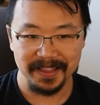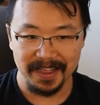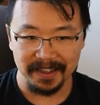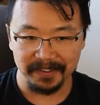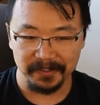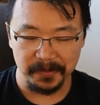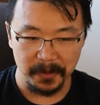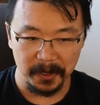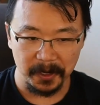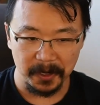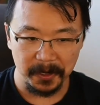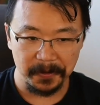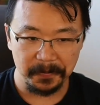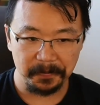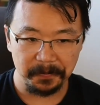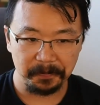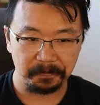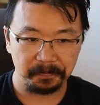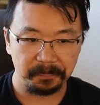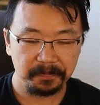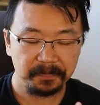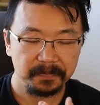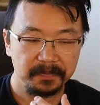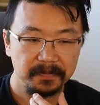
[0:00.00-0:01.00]
that smart,
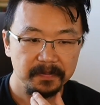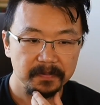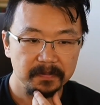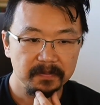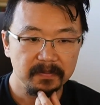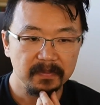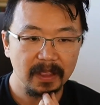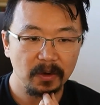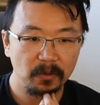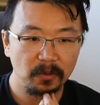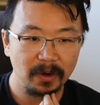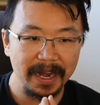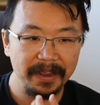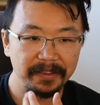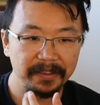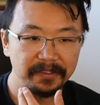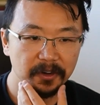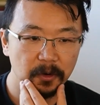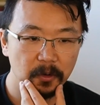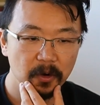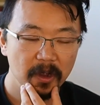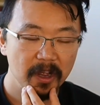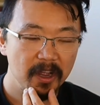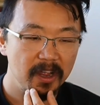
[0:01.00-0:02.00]
right?
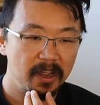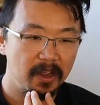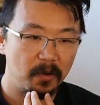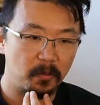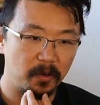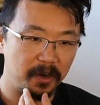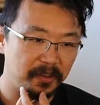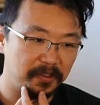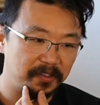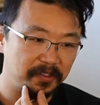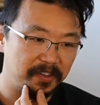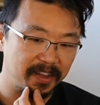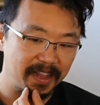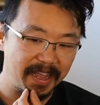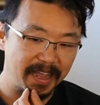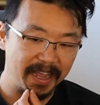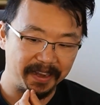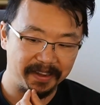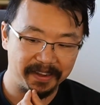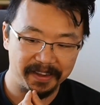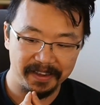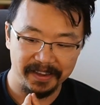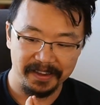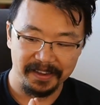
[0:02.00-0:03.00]
So we're used to
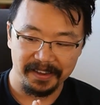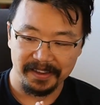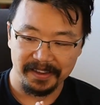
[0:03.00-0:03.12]
like,